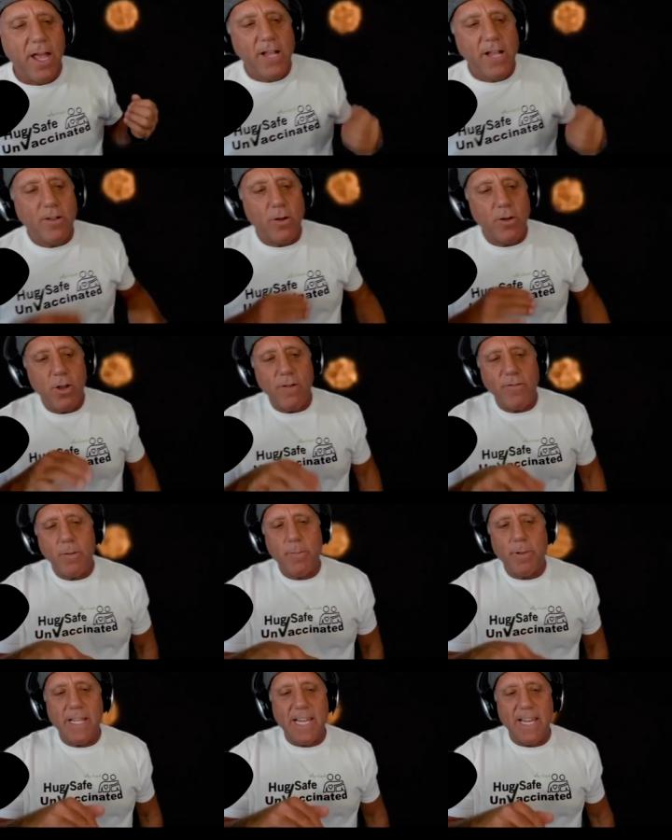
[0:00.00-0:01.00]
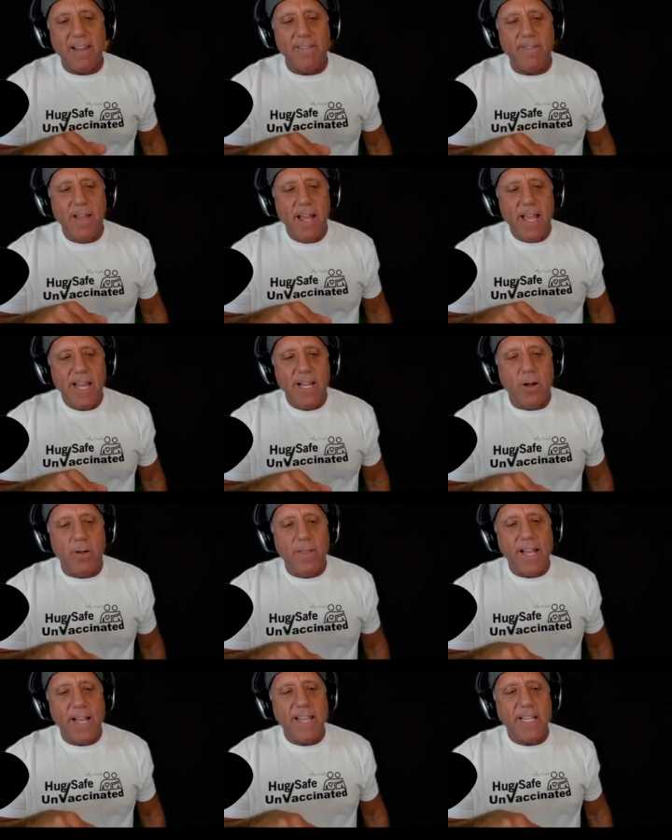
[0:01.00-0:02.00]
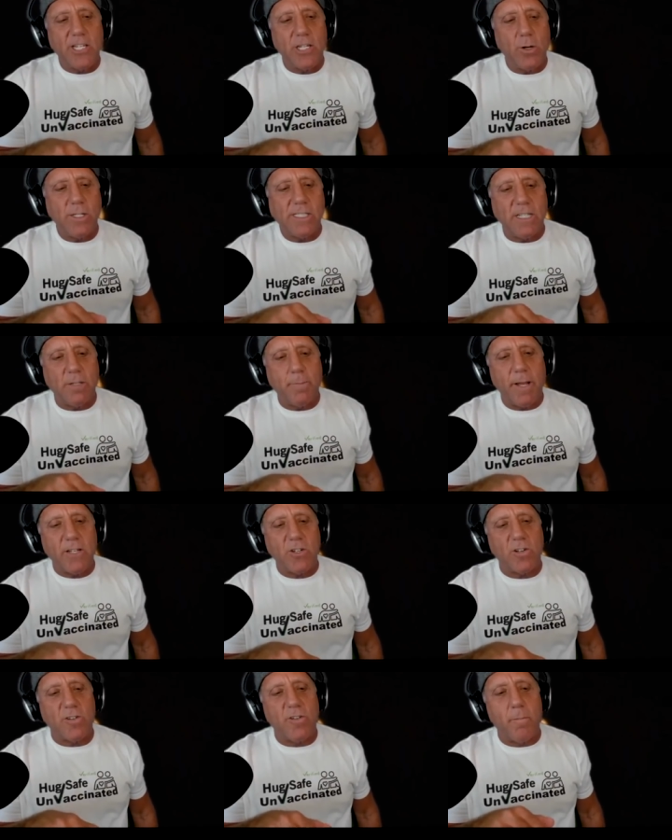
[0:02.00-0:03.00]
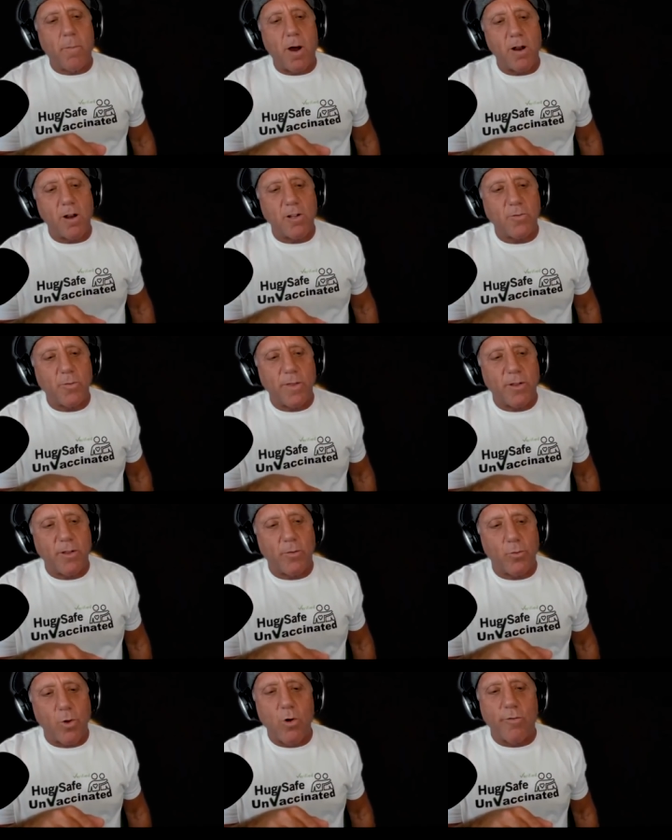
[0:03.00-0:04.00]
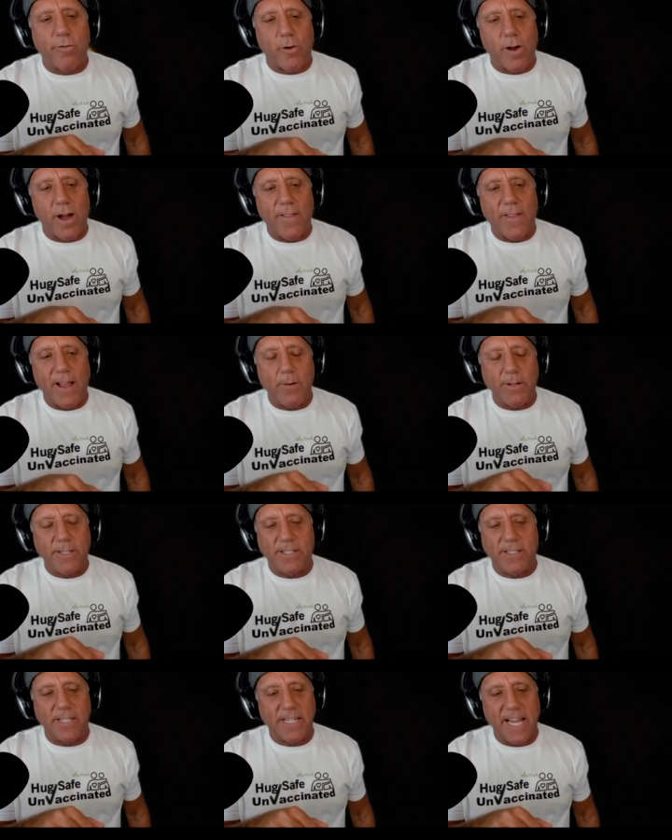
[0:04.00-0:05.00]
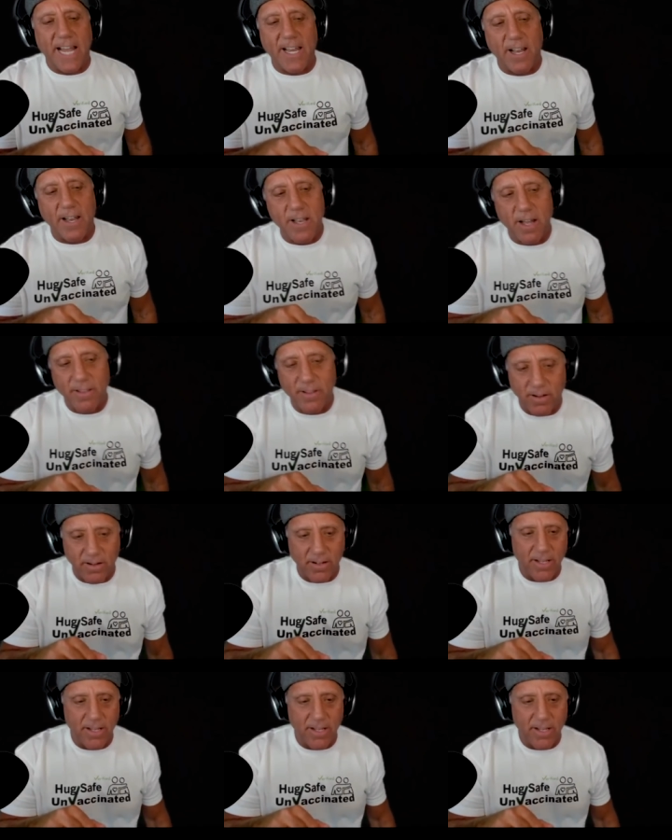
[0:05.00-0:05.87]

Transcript: So you have to believe, they show us these pictures of Mars with the rover on there, which is, again, another